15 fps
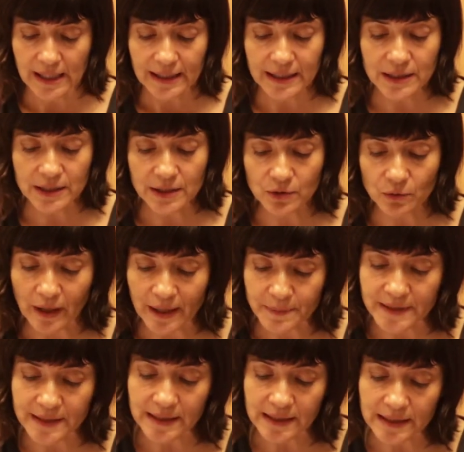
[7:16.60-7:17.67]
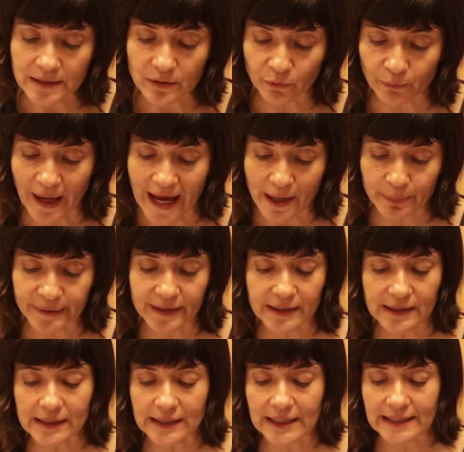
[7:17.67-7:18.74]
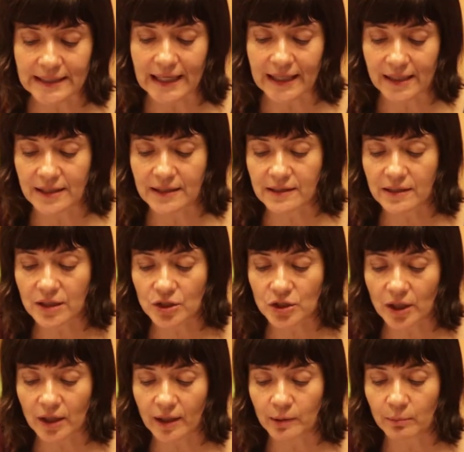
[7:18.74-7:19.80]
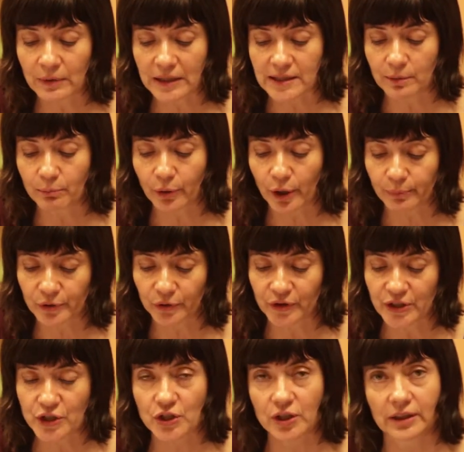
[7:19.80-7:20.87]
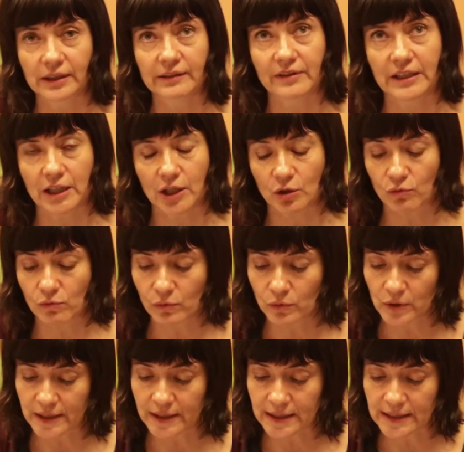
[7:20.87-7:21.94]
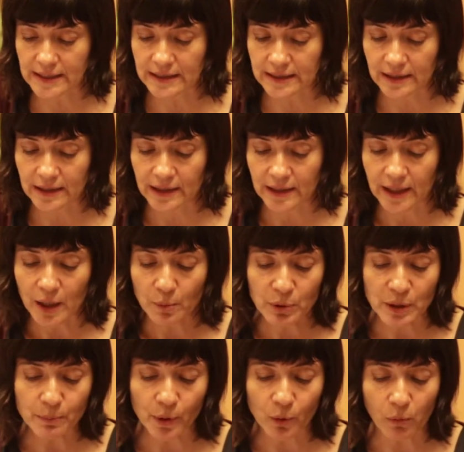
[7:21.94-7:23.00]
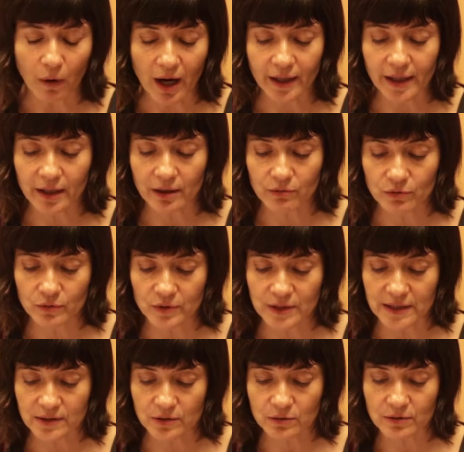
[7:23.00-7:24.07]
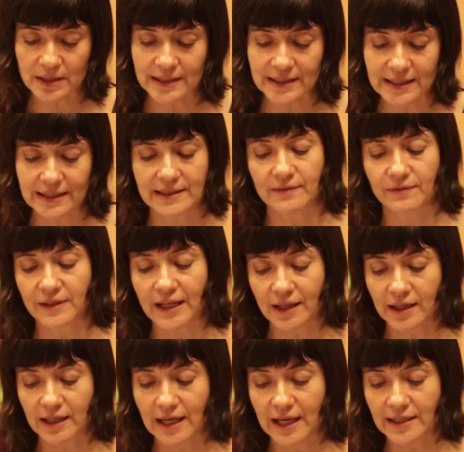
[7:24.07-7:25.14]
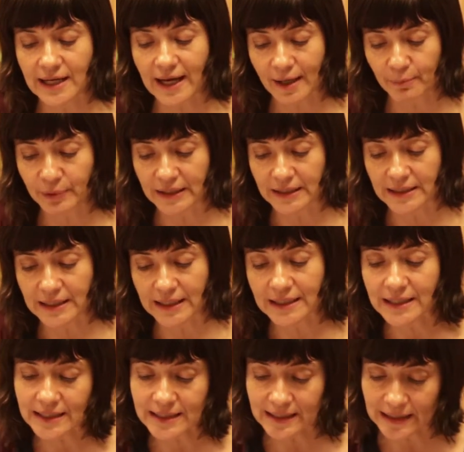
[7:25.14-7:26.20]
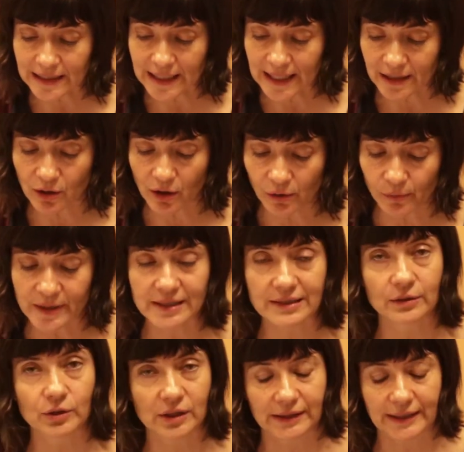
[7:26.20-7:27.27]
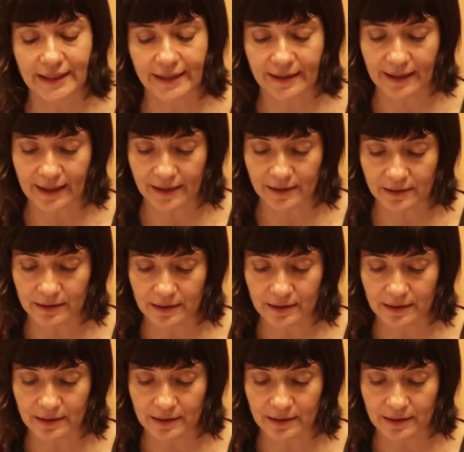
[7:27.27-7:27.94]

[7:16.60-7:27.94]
He describes scenes of apathy and anesthesia amid a population living in ruins. People walking through the streets as if nothing had happened, and the city had always looked like that.